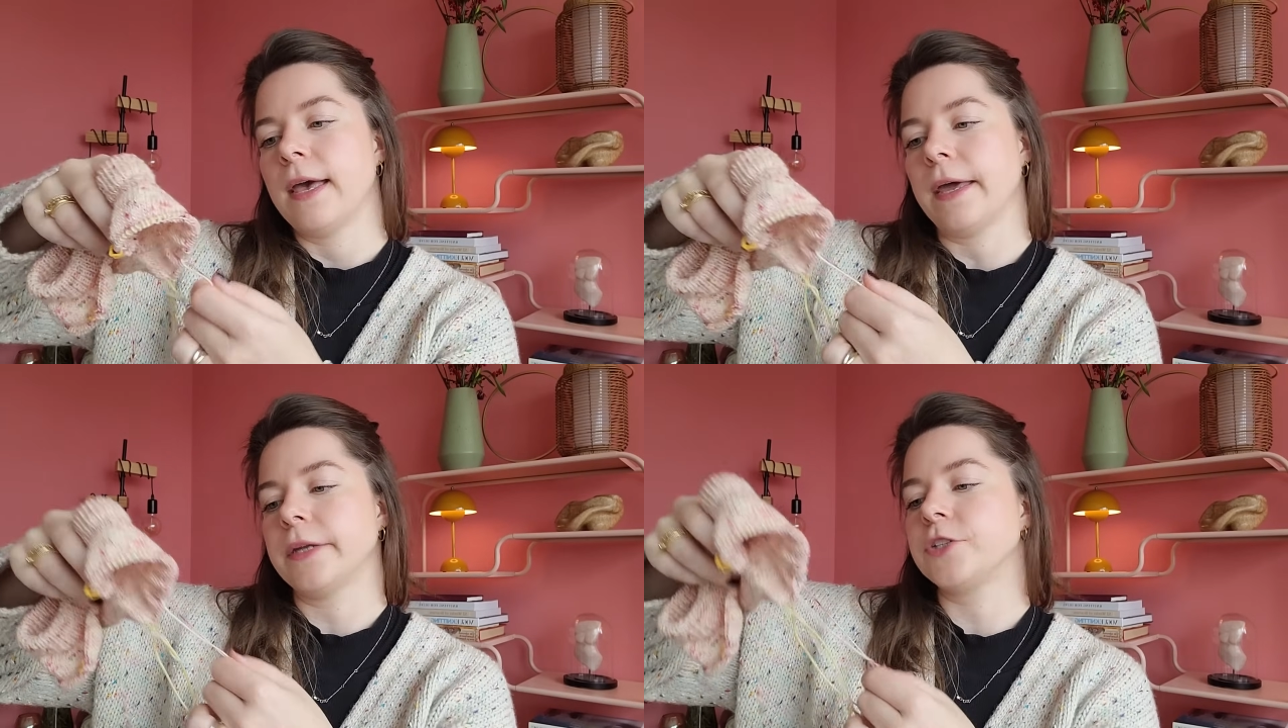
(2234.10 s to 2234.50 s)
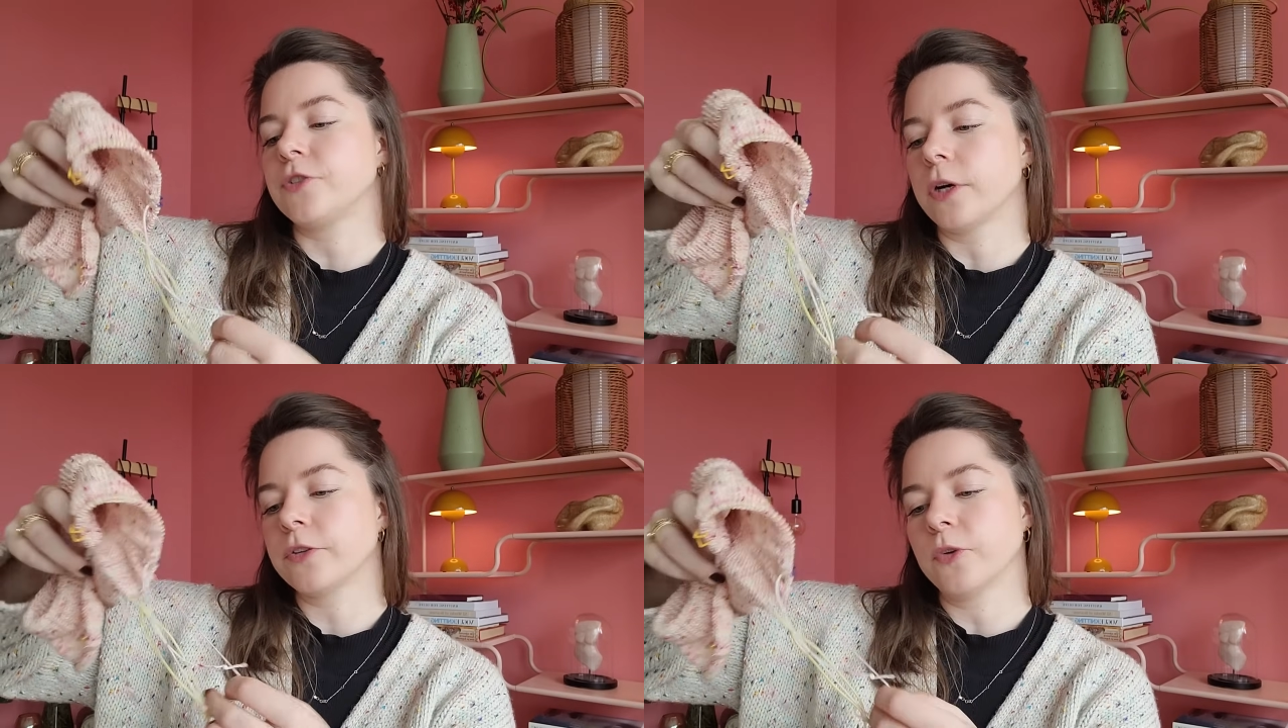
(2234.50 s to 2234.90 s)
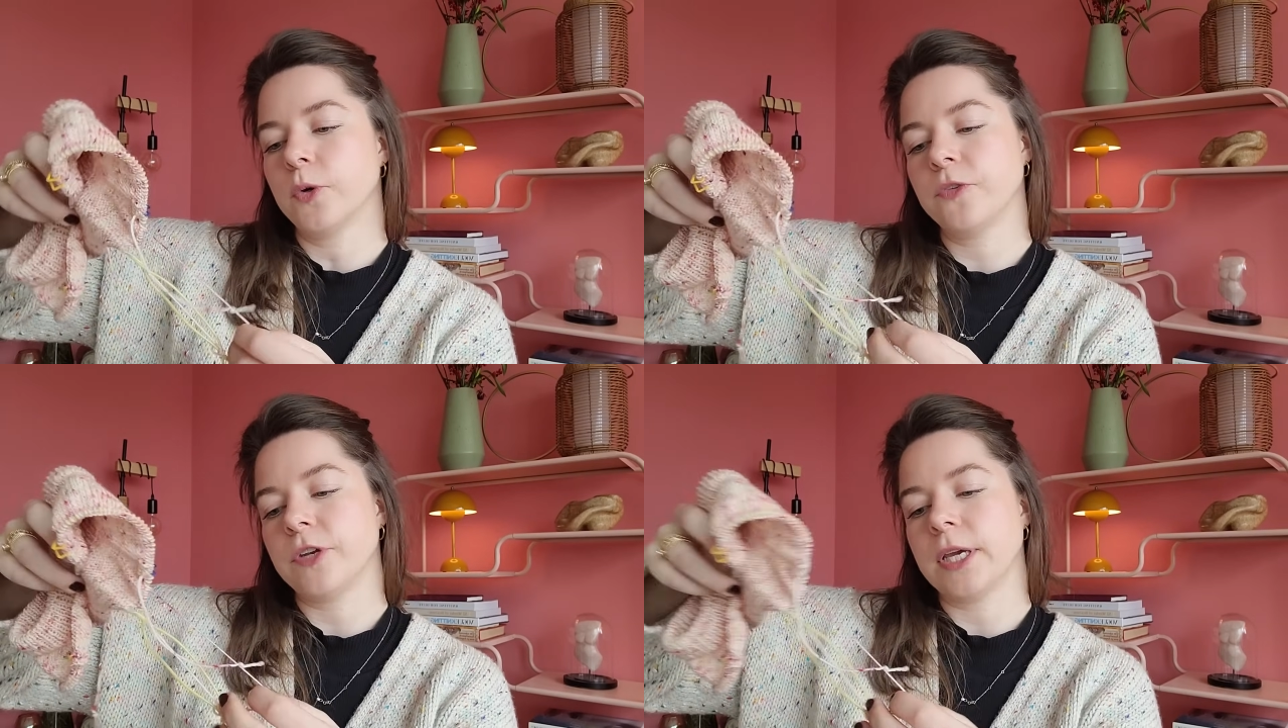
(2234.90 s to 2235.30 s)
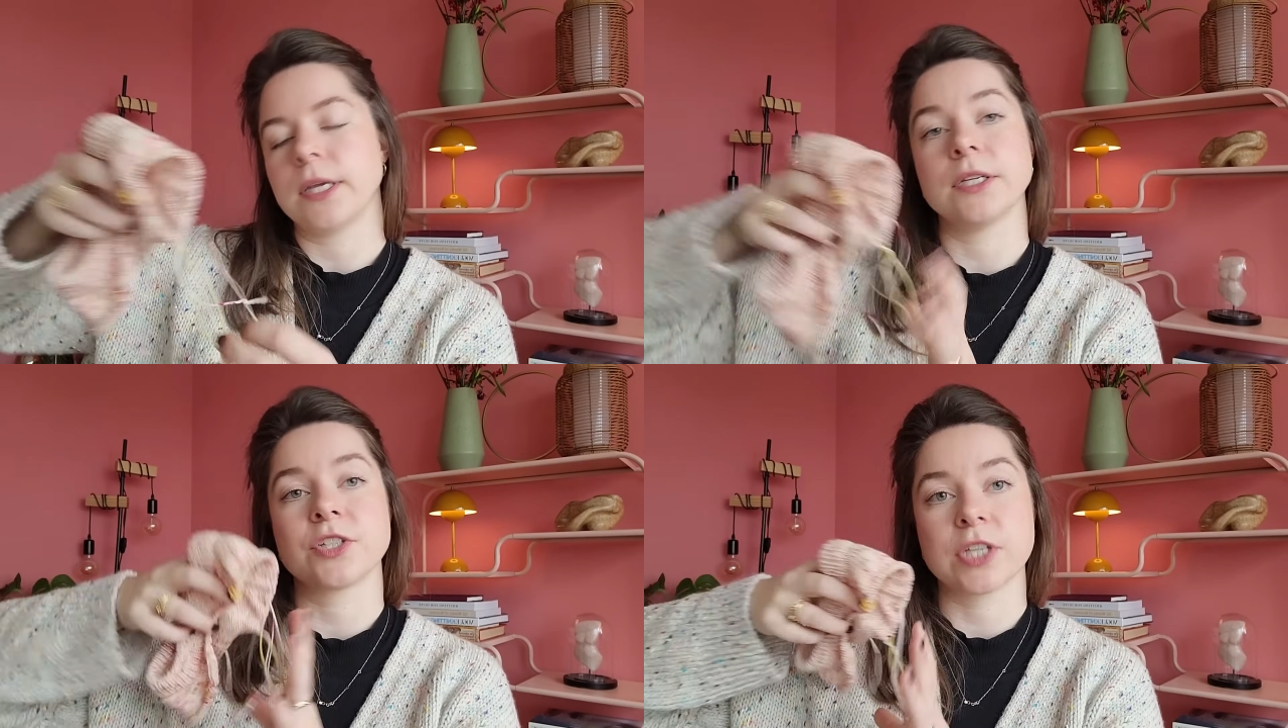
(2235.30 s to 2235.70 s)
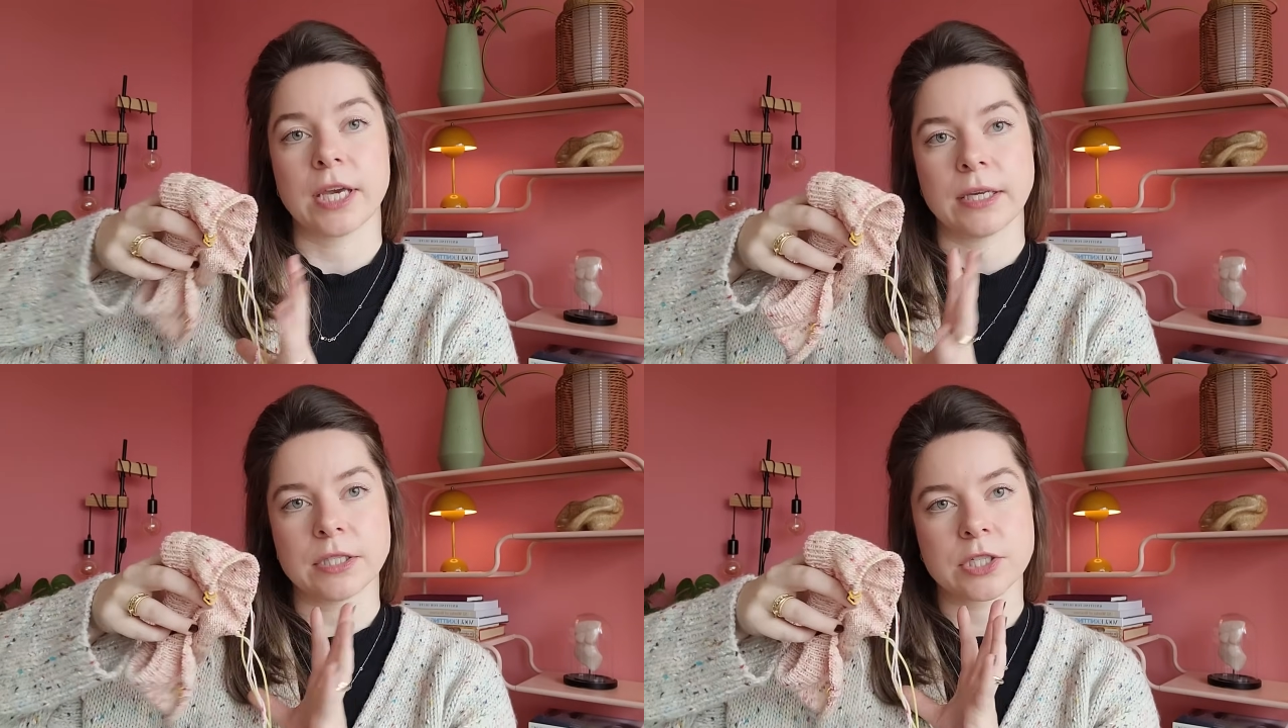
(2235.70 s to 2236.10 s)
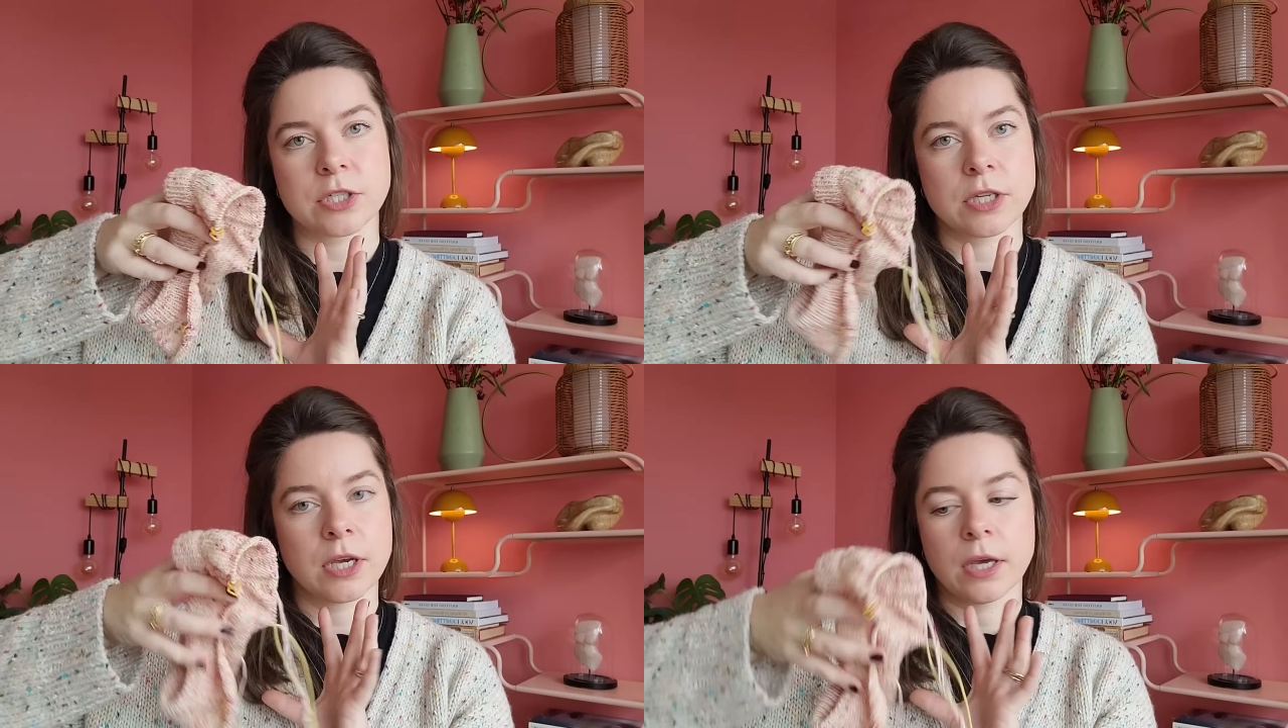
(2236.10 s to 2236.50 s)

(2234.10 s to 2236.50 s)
And I started alternating the skeins